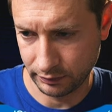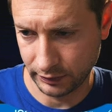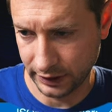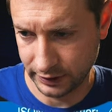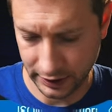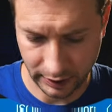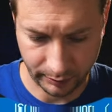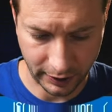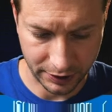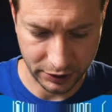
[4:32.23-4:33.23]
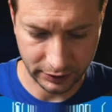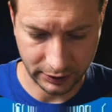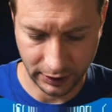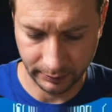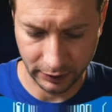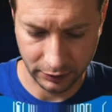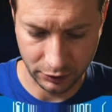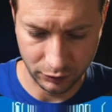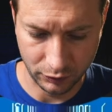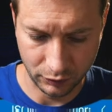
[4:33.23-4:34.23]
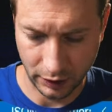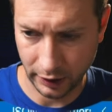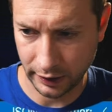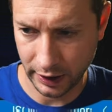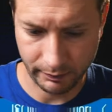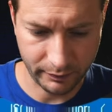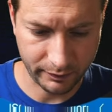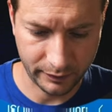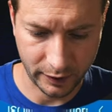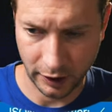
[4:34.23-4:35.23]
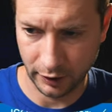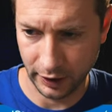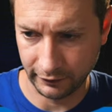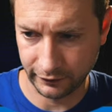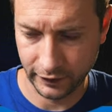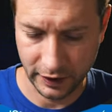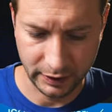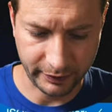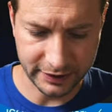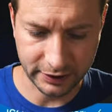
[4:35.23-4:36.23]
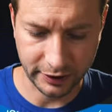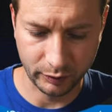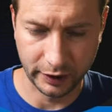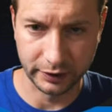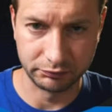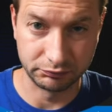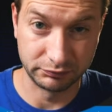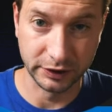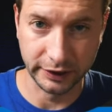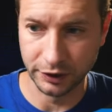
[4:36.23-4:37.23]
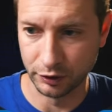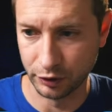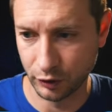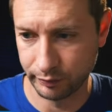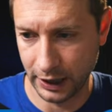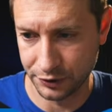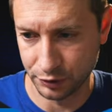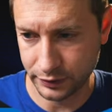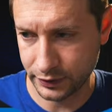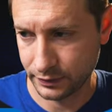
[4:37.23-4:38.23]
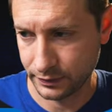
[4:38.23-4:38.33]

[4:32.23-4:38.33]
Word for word: my entire project and I'm gonna do rm, rf. Basically you wanna delete your node modules.